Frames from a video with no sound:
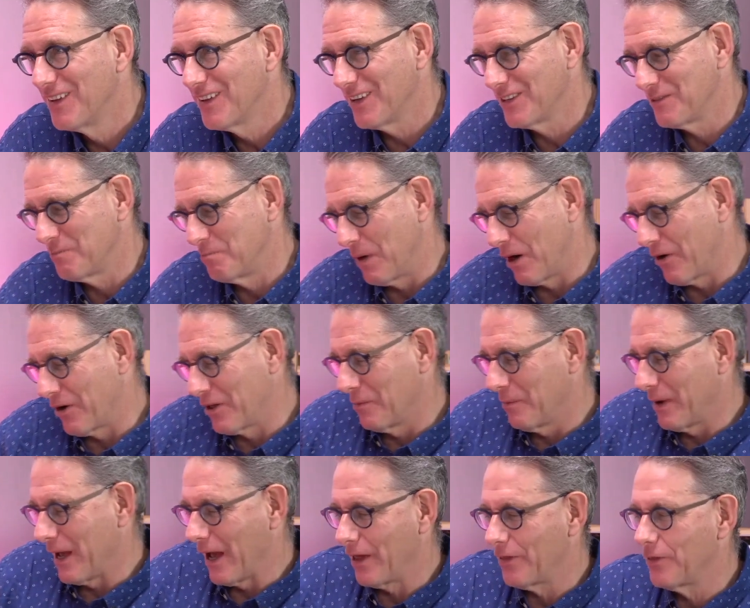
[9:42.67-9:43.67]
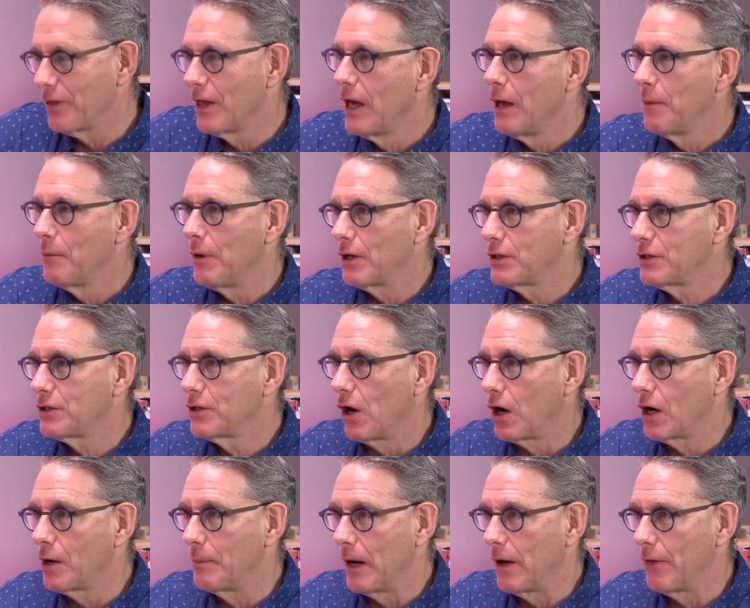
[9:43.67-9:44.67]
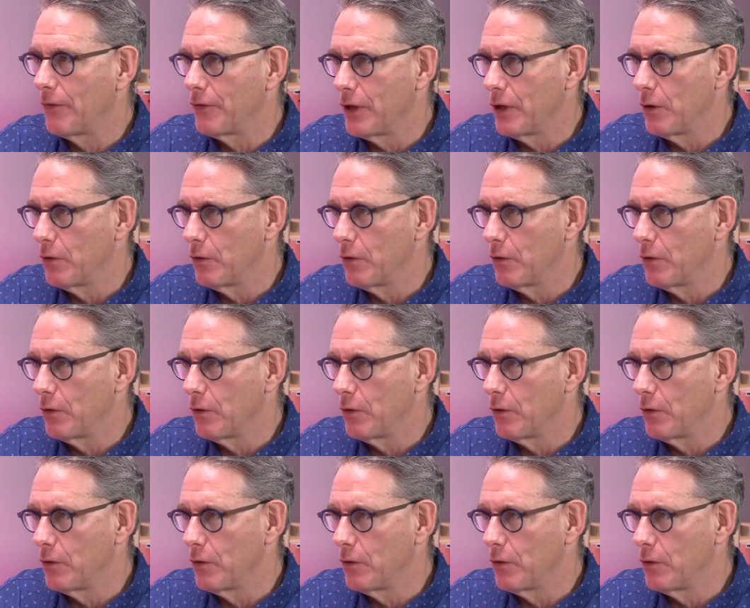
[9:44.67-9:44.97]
Let's bury the math, but let's talk about the